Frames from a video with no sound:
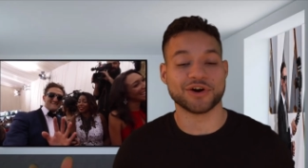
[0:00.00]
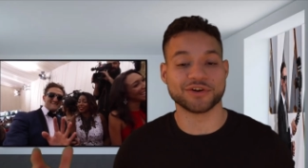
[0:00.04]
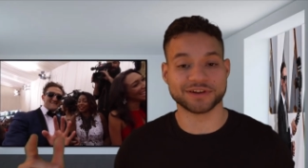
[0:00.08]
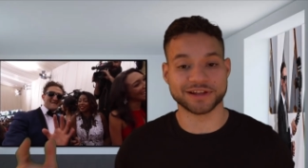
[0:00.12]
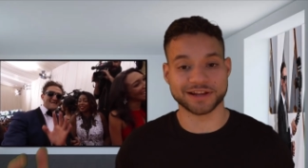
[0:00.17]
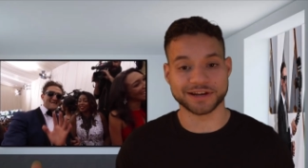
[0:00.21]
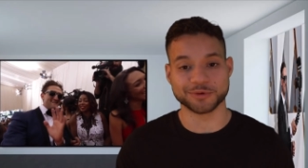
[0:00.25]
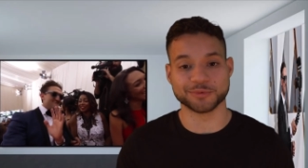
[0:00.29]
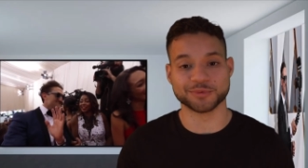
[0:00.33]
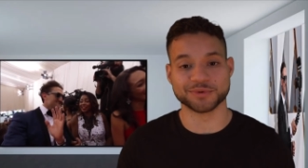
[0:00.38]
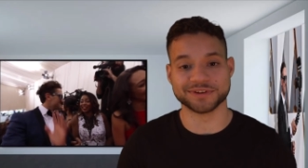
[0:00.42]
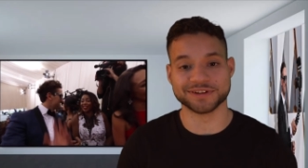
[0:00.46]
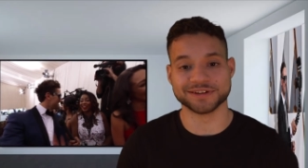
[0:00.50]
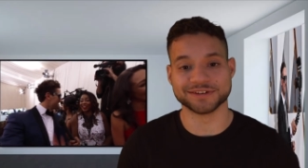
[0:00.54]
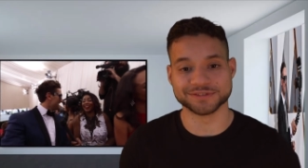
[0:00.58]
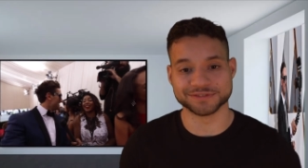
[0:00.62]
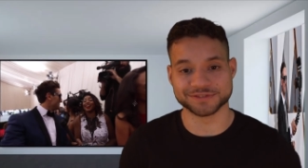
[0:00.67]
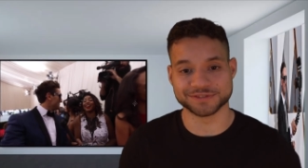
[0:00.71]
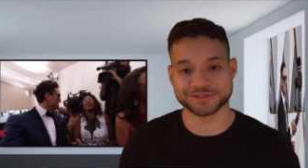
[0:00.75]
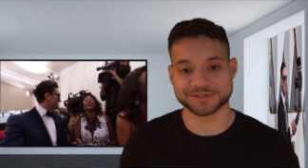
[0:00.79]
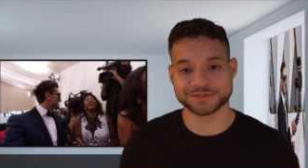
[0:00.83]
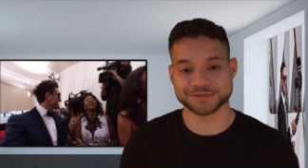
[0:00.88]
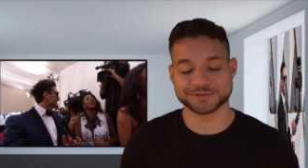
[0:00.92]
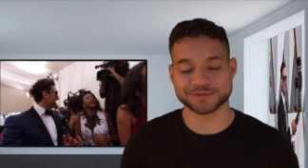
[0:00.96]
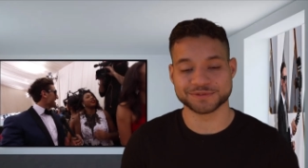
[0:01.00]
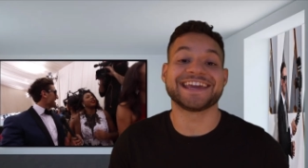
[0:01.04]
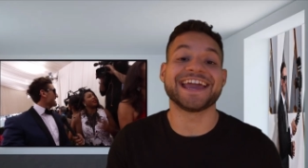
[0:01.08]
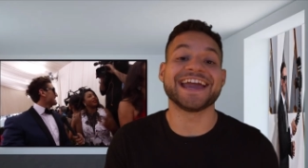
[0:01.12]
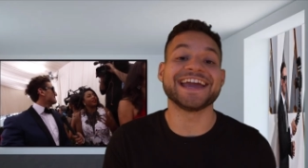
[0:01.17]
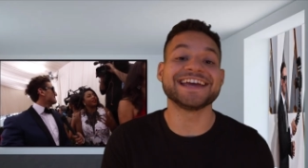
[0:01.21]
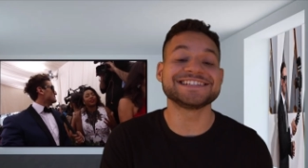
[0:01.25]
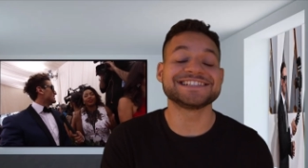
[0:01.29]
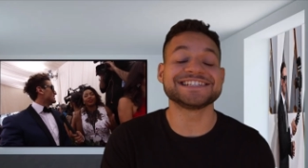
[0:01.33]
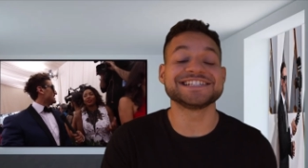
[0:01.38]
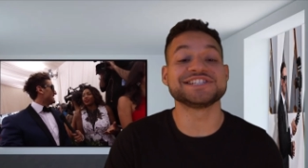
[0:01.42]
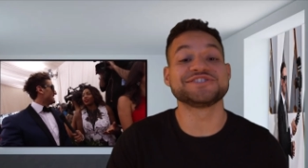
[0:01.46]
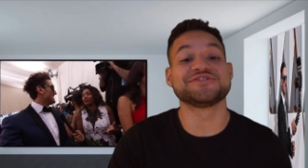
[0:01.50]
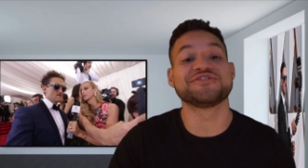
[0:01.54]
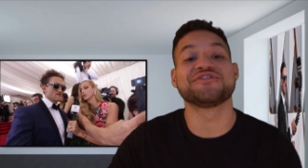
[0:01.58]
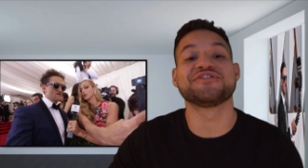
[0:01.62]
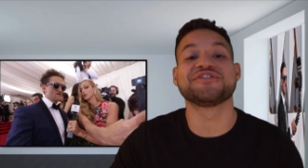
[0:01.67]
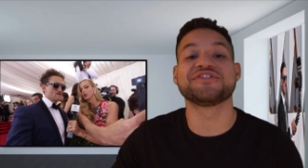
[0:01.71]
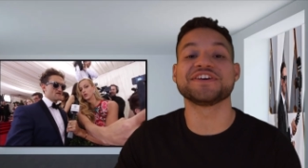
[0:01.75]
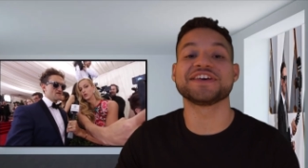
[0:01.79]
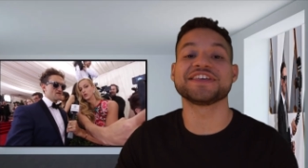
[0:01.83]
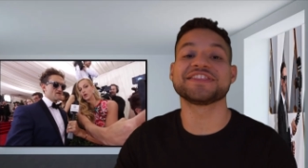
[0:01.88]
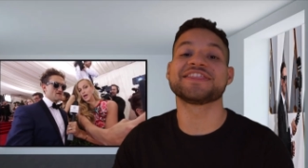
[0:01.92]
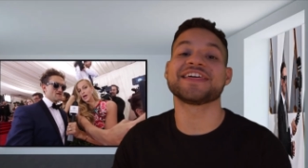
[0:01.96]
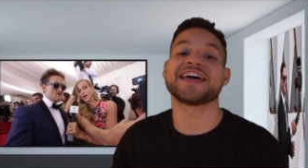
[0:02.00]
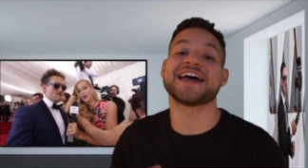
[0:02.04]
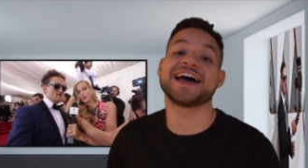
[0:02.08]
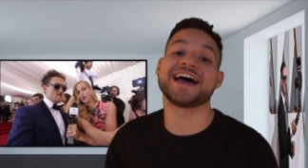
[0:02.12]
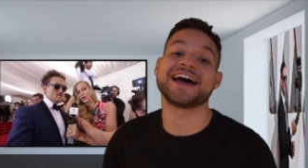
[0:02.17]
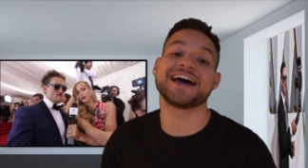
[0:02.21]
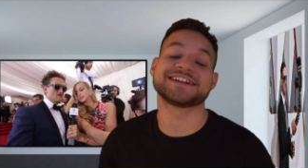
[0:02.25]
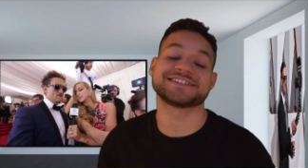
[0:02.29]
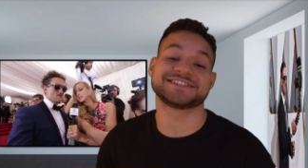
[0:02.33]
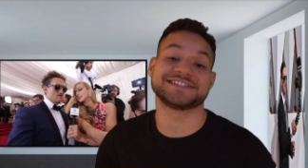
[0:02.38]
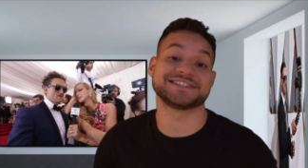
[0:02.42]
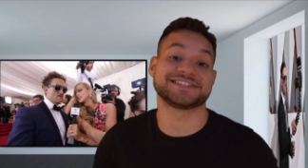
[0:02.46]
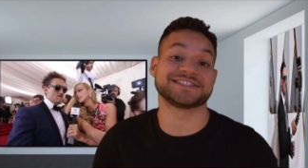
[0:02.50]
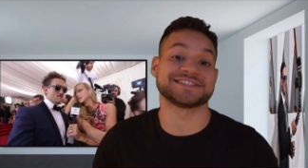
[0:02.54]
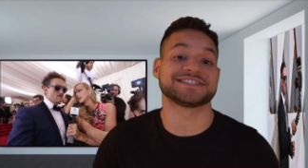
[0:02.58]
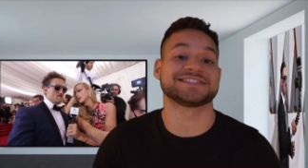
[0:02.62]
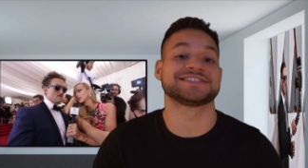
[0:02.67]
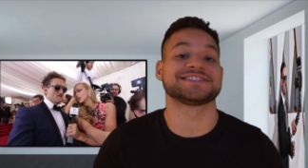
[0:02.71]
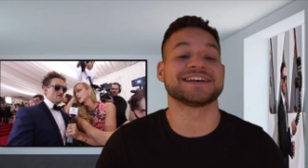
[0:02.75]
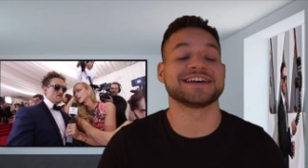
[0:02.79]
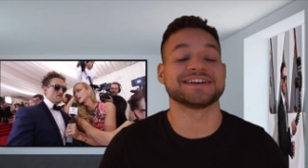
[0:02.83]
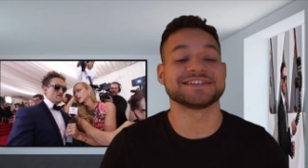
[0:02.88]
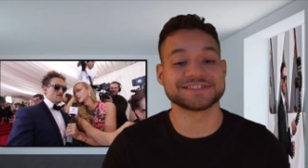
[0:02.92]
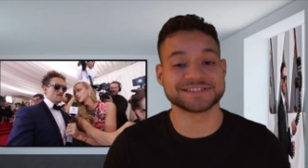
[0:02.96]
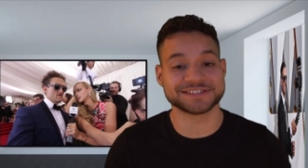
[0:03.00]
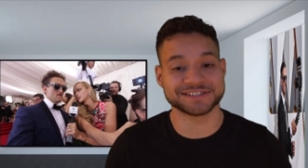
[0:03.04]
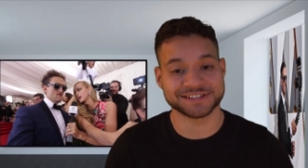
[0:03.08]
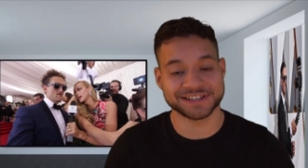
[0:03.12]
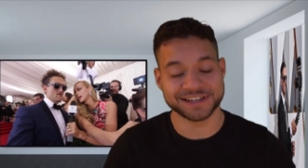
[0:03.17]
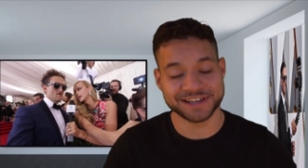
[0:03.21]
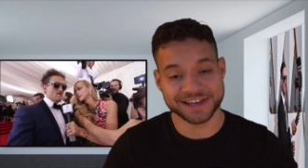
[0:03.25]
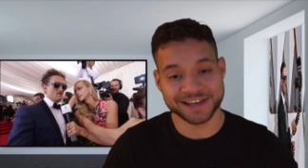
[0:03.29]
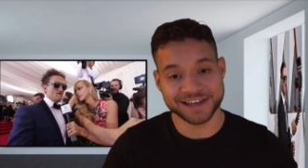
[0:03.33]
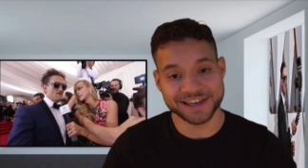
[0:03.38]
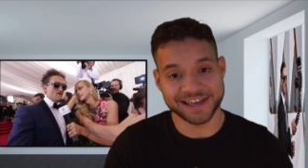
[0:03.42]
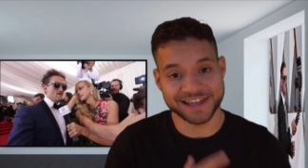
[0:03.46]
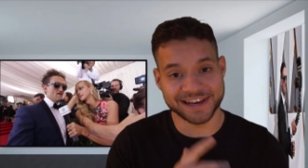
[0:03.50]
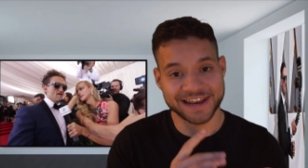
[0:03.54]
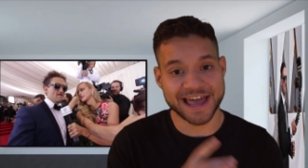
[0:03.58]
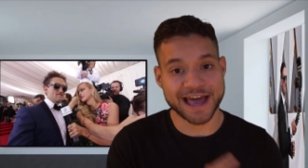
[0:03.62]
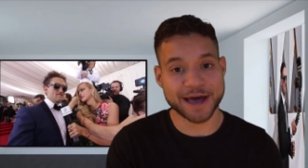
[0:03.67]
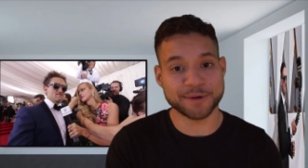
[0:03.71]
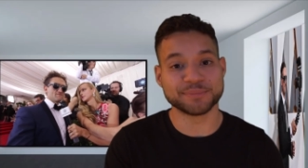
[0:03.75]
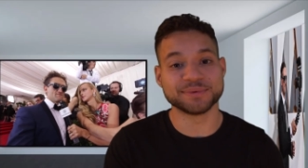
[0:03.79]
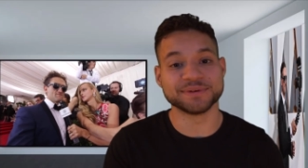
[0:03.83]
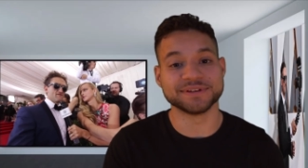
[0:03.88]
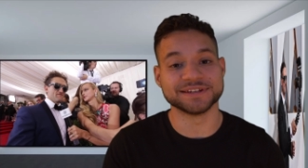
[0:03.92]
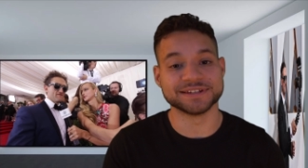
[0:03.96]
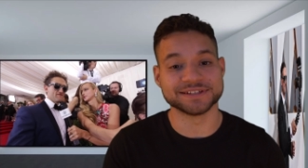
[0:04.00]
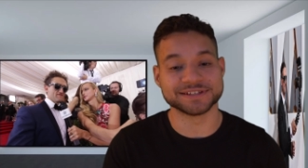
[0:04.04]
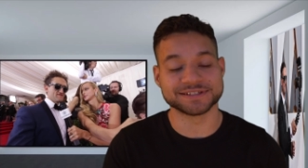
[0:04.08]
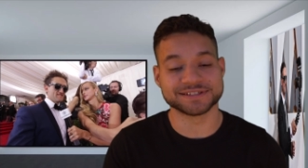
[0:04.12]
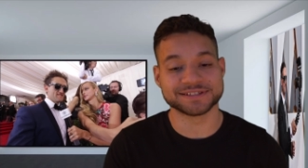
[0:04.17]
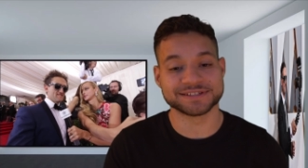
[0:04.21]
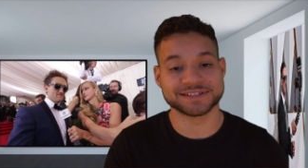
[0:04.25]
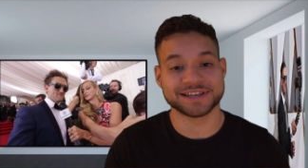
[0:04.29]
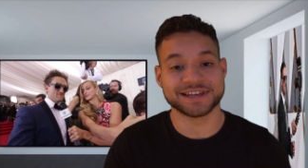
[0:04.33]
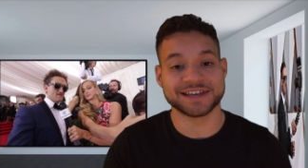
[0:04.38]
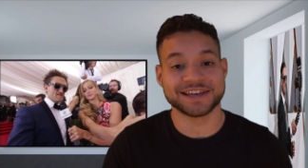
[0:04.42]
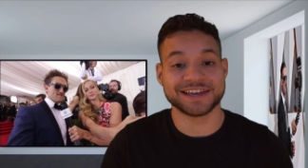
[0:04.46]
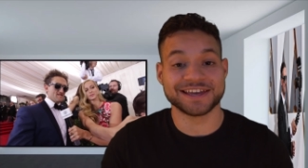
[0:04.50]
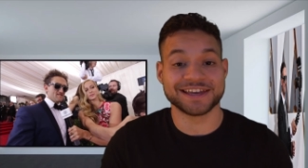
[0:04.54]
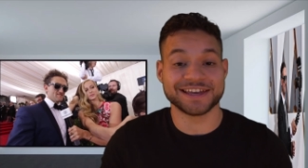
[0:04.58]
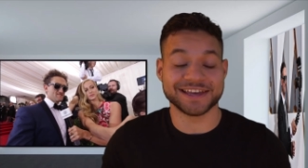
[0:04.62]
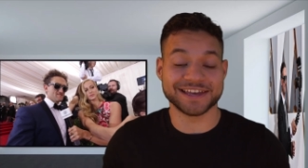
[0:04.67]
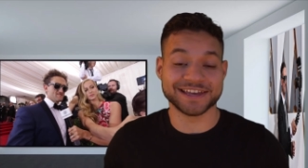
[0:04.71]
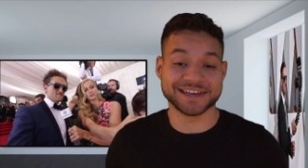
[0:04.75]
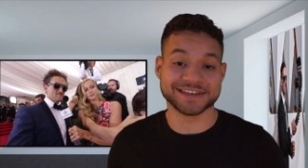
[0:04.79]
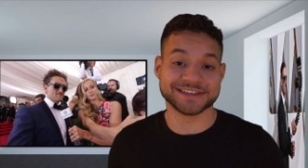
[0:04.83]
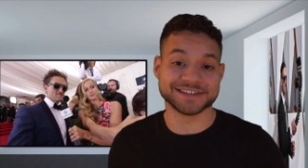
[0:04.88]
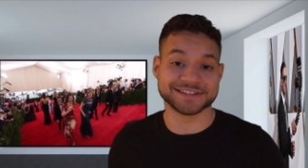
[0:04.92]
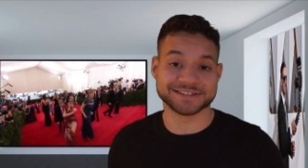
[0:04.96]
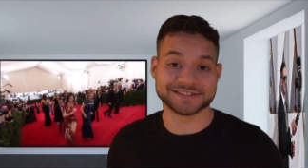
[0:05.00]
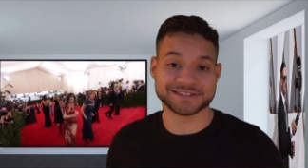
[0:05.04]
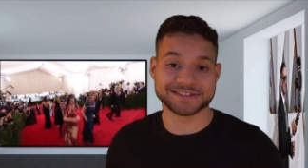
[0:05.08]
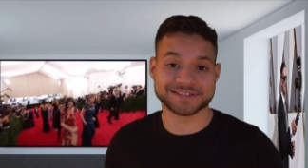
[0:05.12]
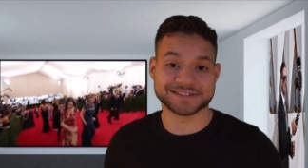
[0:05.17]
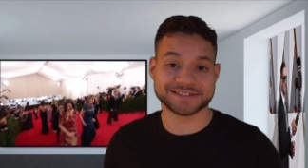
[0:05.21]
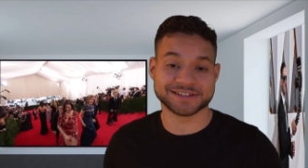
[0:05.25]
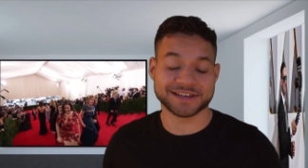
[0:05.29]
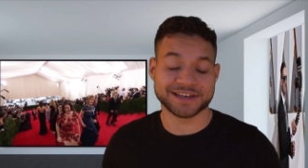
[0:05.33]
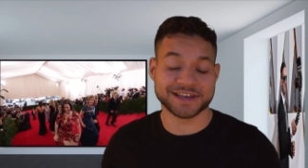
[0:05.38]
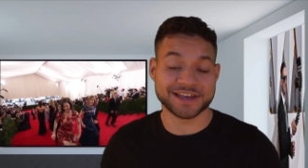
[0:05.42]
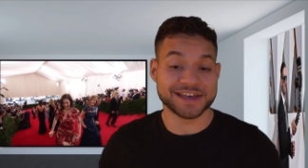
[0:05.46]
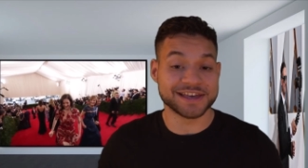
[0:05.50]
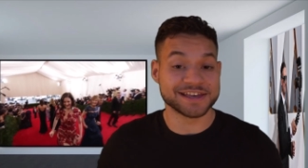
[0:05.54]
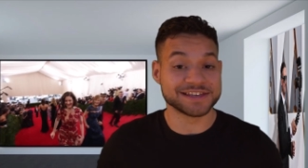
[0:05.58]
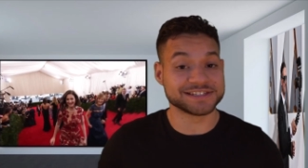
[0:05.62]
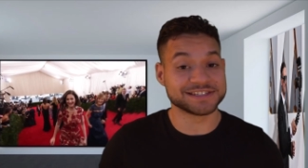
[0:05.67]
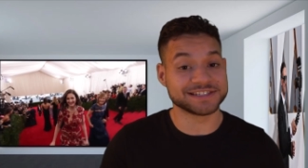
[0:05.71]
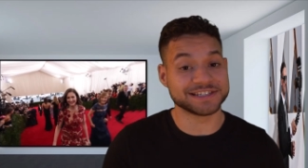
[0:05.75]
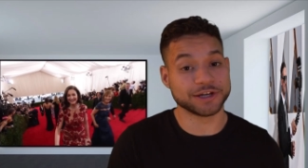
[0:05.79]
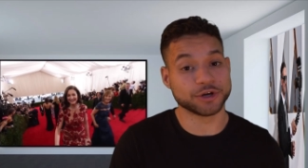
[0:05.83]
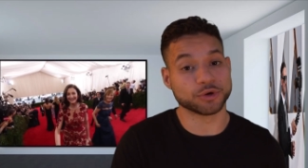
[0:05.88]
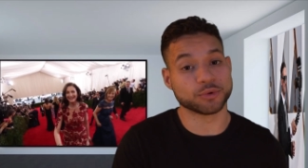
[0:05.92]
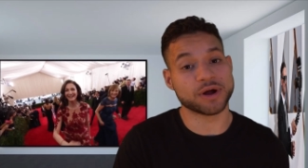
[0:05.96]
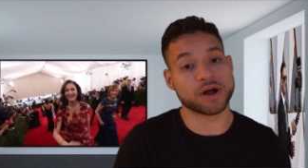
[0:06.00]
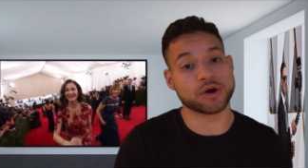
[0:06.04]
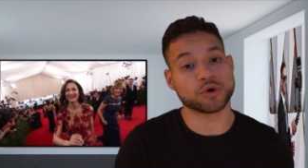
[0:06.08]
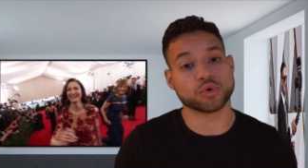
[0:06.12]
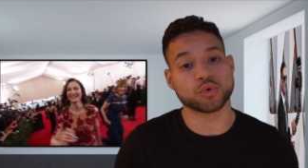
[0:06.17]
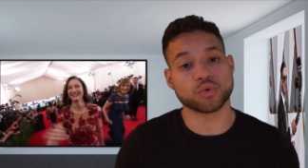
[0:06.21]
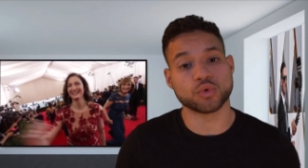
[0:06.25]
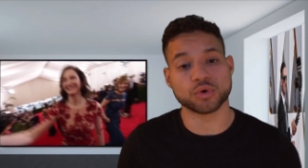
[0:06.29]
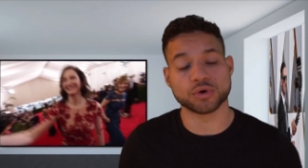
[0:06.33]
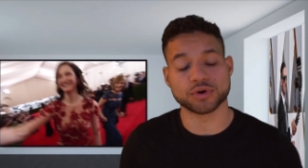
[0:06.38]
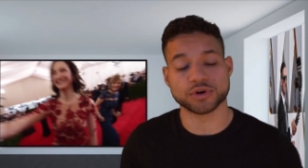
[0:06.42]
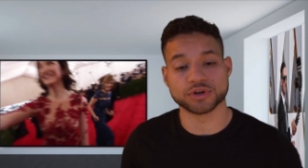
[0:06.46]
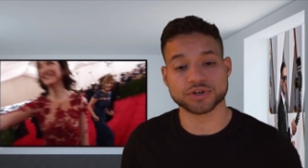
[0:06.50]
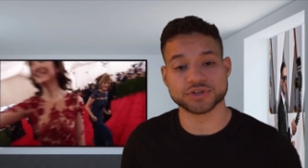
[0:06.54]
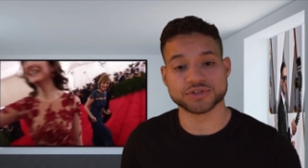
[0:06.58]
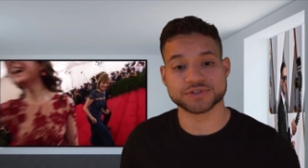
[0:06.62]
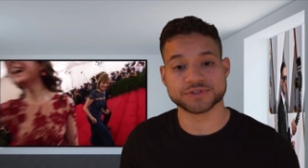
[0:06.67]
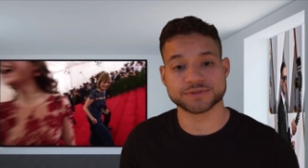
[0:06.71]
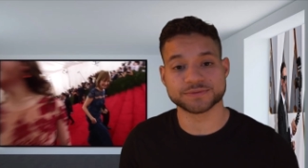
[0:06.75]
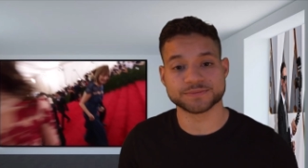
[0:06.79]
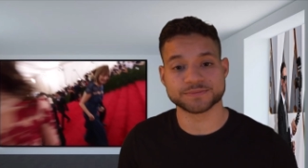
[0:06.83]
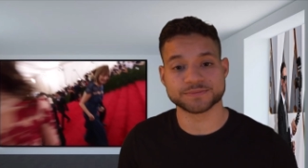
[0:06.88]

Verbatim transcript: on anyone else. Casey's fifth hack to success and happiness is see around corners.